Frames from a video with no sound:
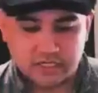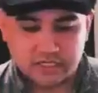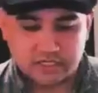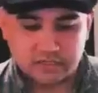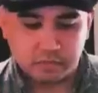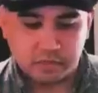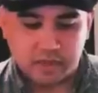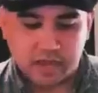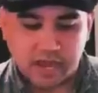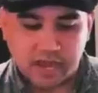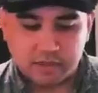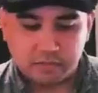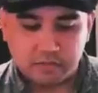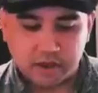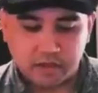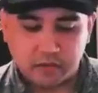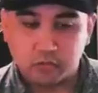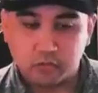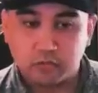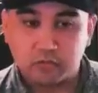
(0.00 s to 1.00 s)
abide
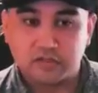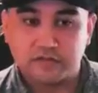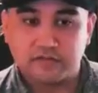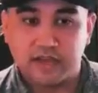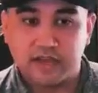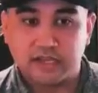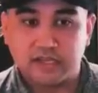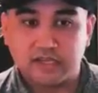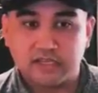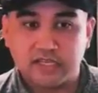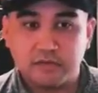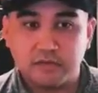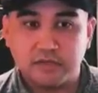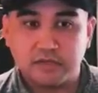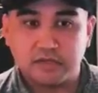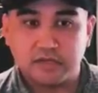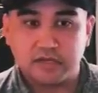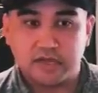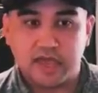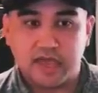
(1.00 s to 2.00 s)
by the rules of academia,
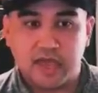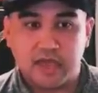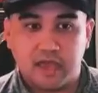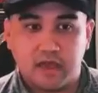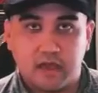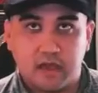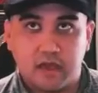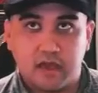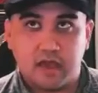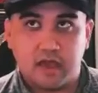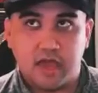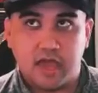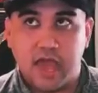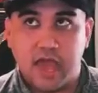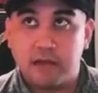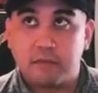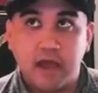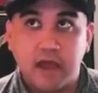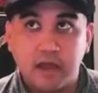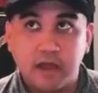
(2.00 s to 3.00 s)
like,
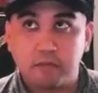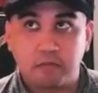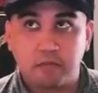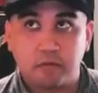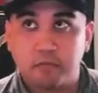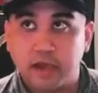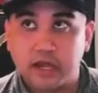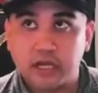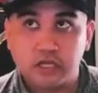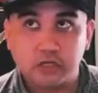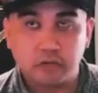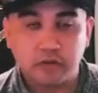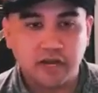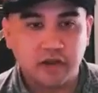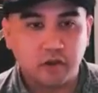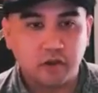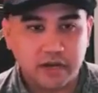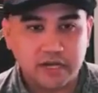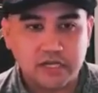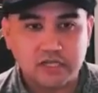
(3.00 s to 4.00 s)
am I
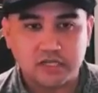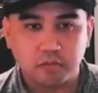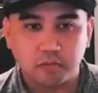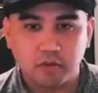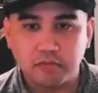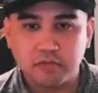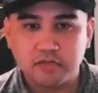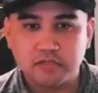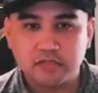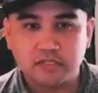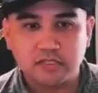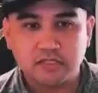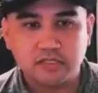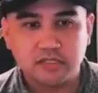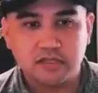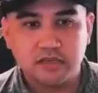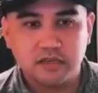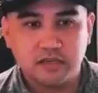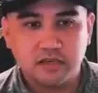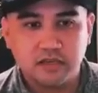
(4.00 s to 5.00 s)
perpetuating white
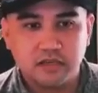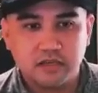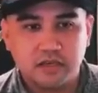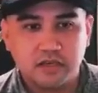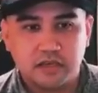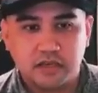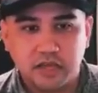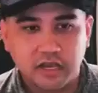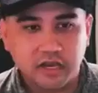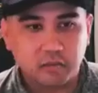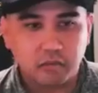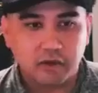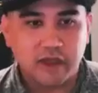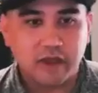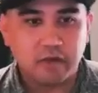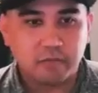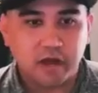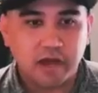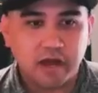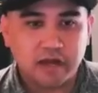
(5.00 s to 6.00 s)
supremacy in a
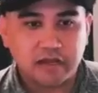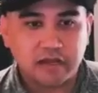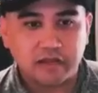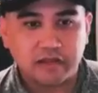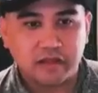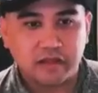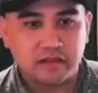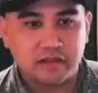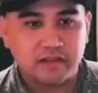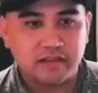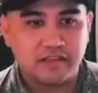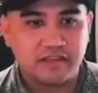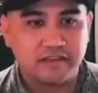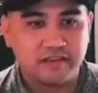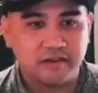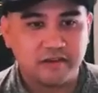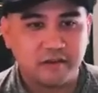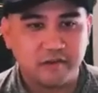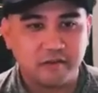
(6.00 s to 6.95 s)
brown body? And that that